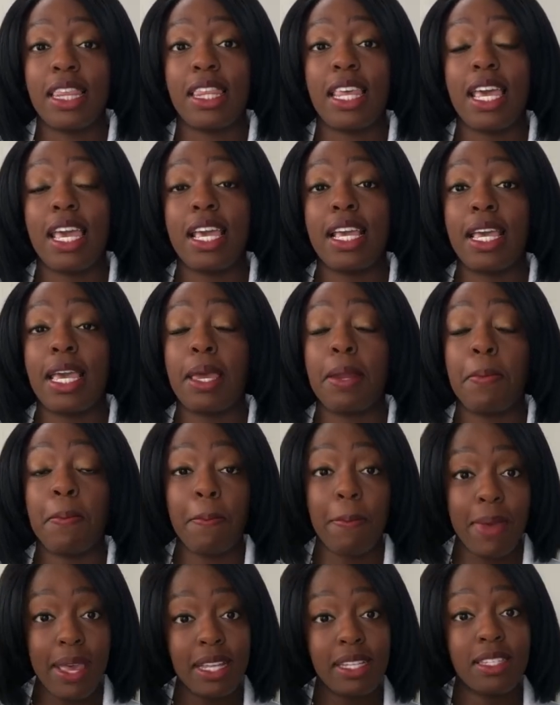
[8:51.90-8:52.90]
they
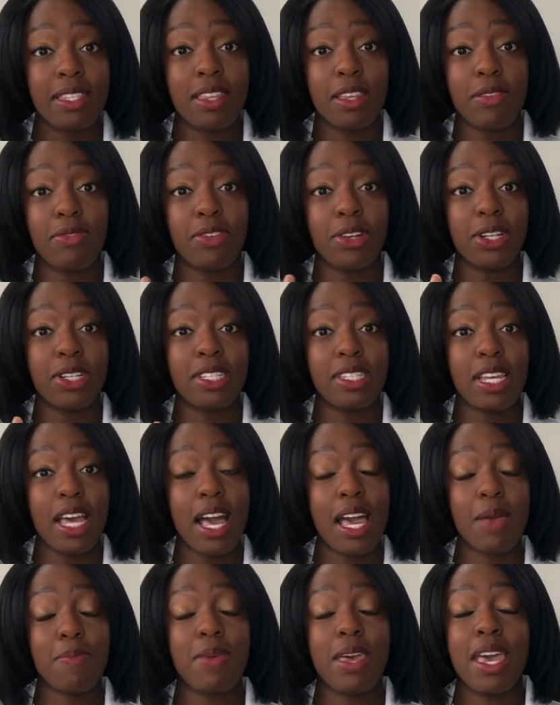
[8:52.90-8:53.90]
can miss the first
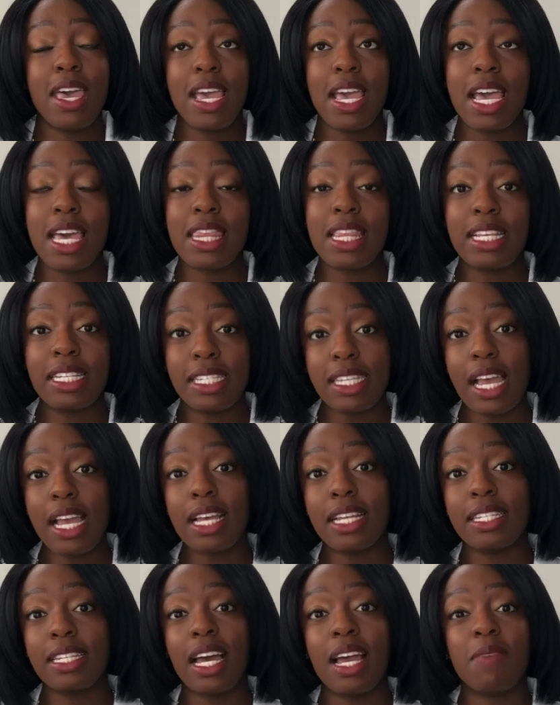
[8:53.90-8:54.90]
time, and the
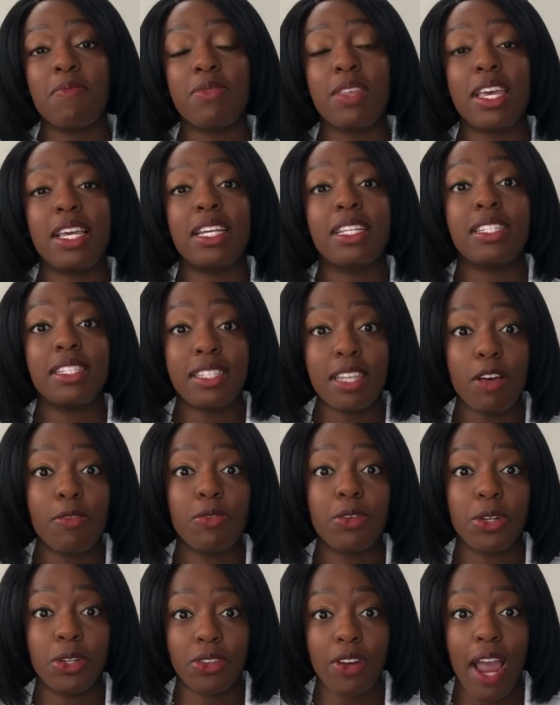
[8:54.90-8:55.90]
second time they can
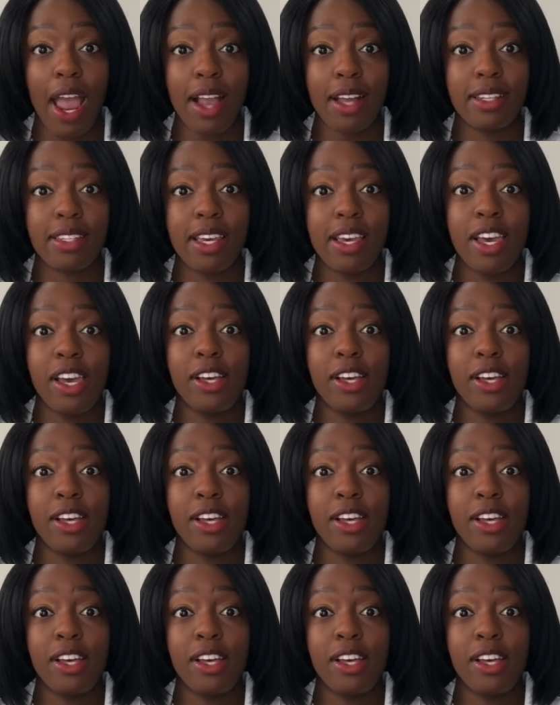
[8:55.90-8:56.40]
self-correct.